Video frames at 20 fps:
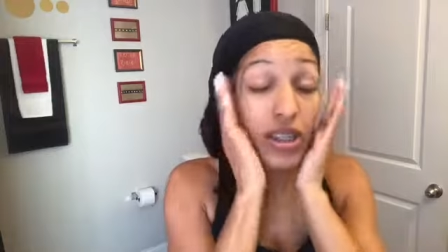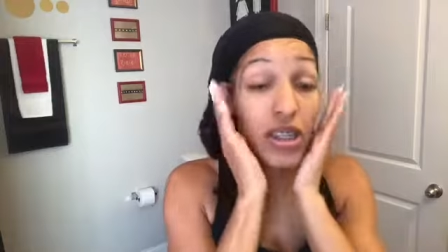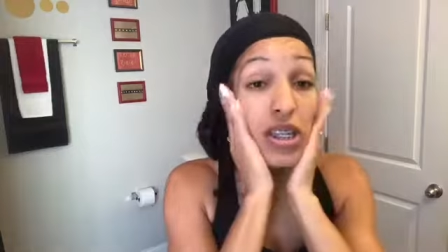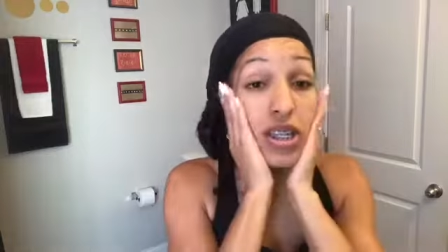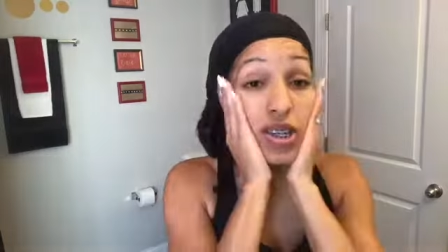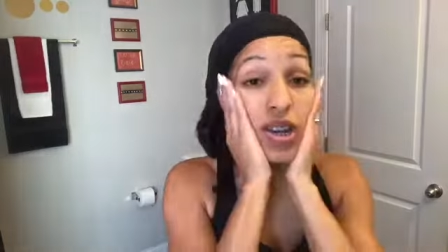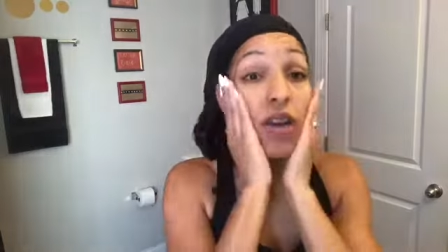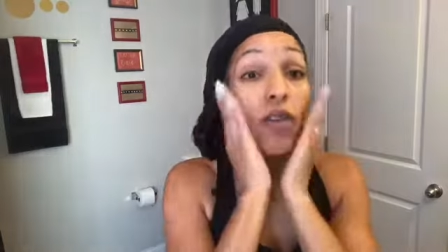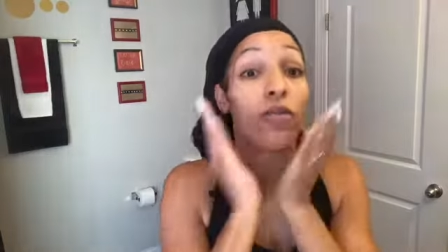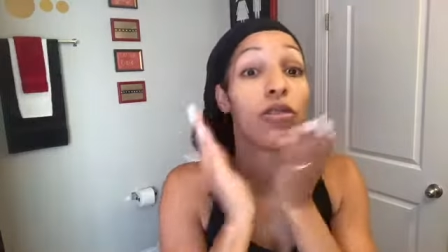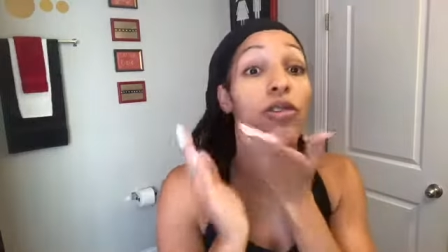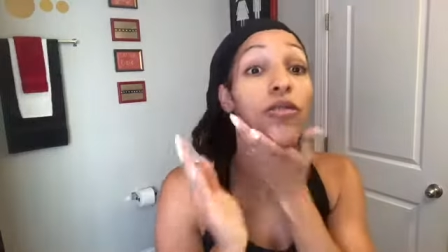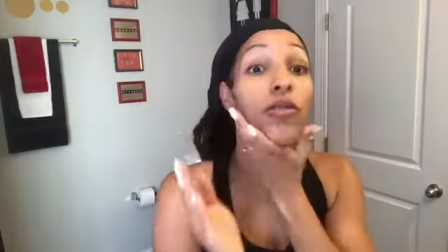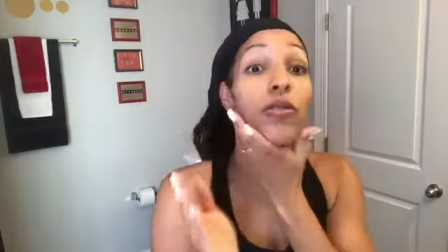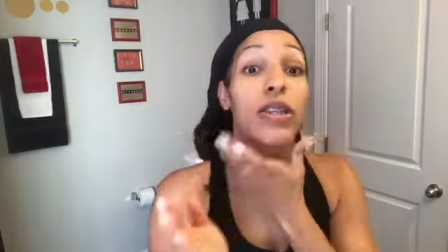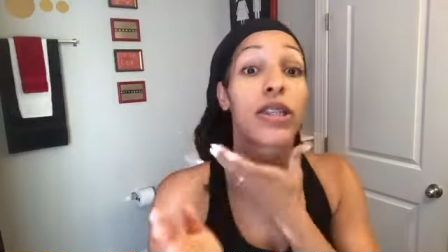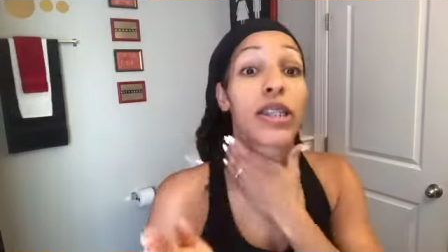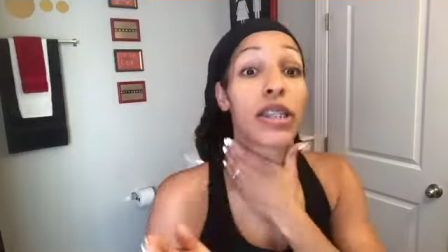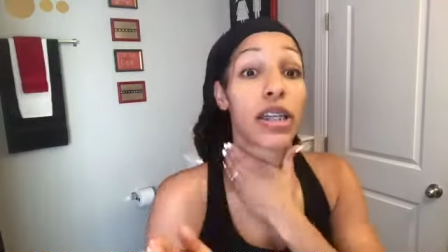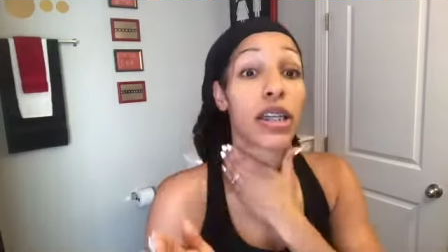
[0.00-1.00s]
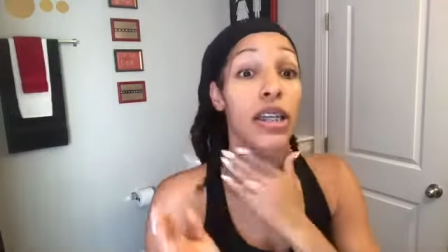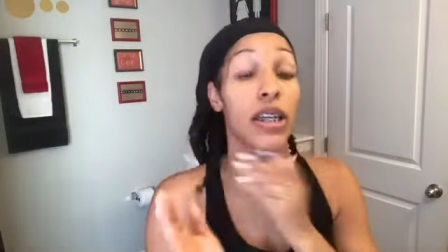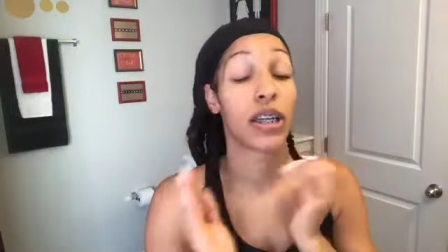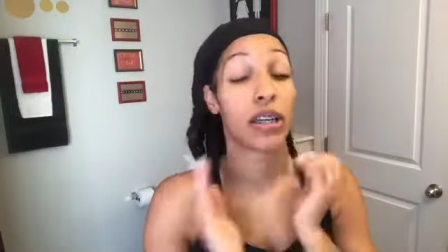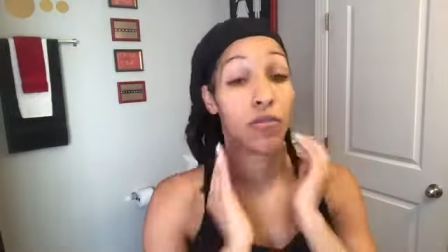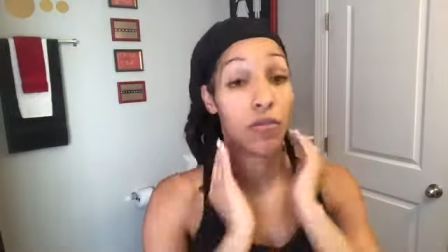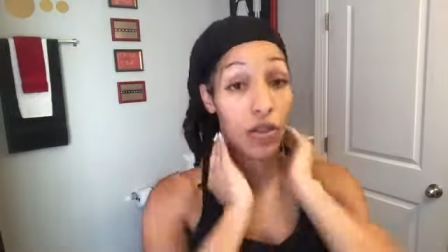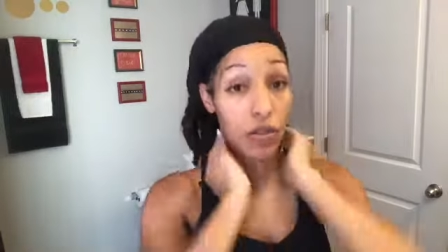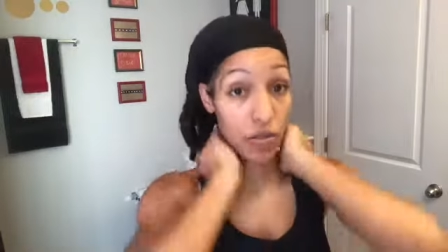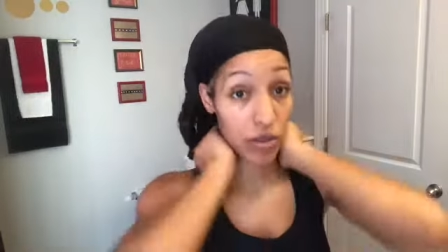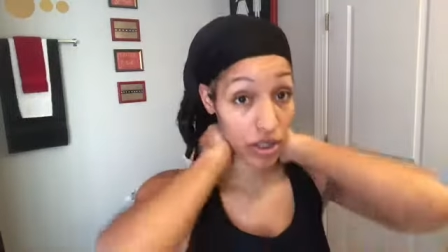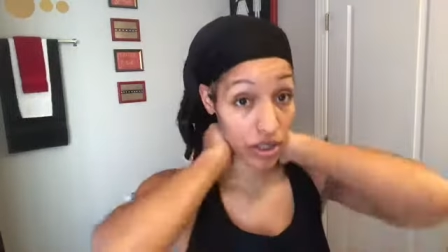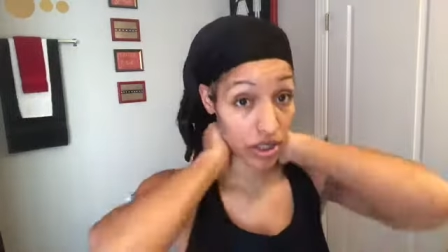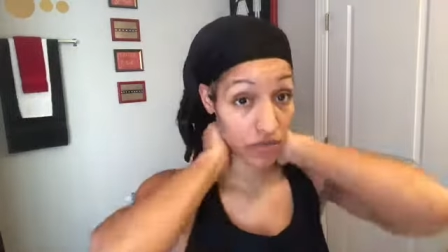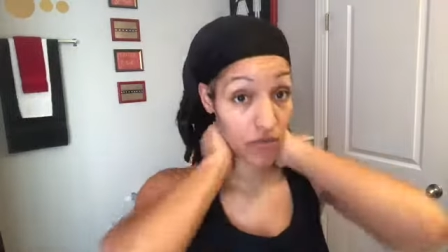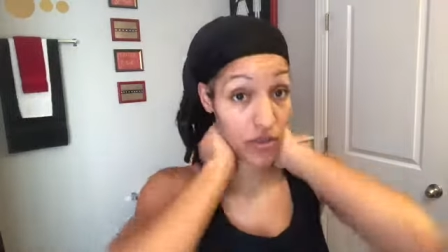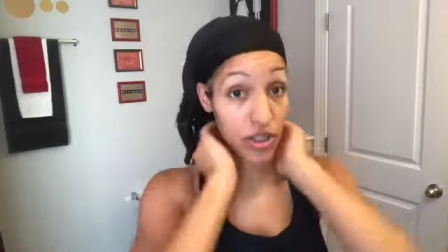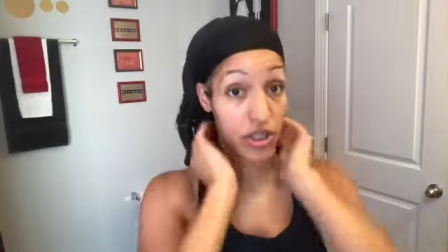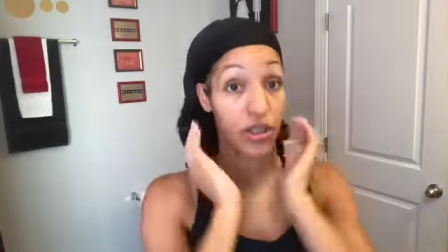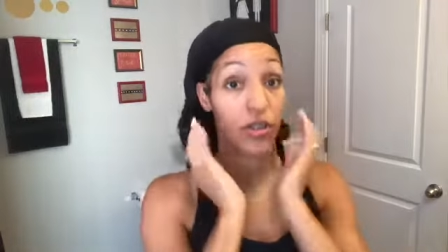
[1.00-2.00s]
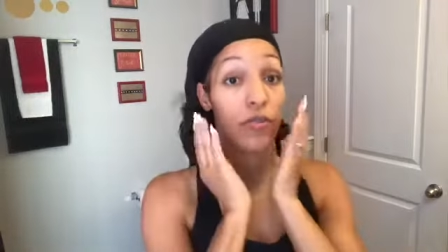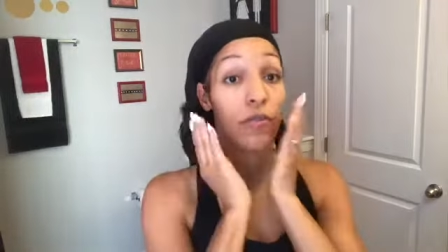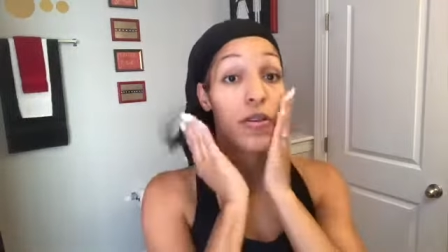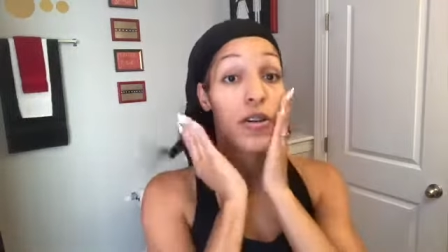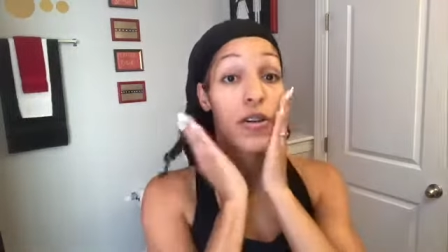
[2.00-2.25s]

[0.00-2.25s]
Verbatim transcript: to know your skin and what works for you.